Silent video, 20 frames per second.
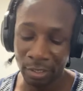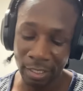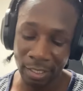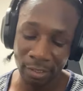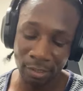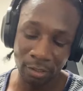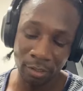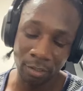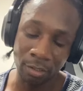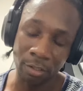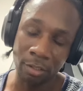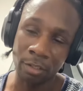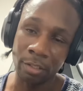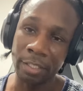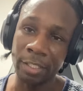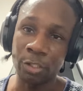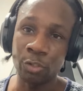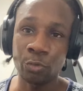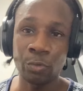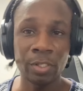That's
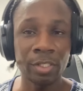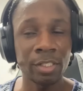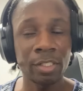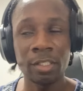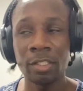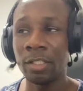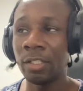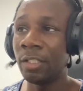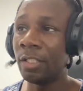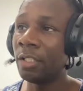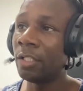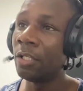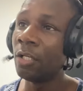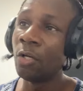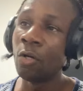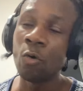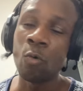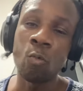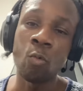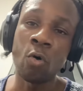electricity,
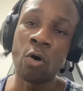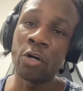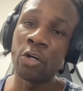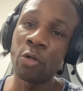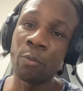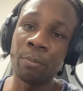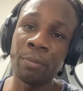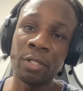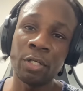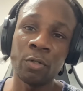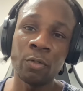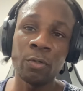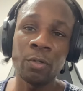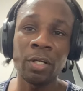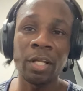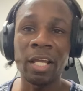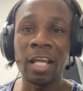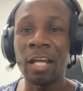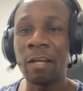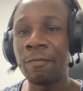water
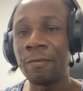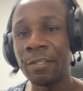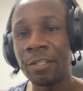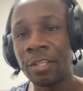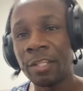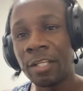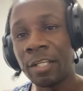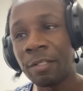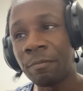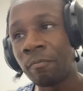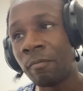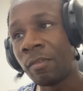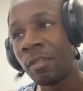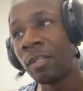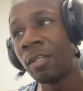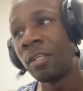bill, everything.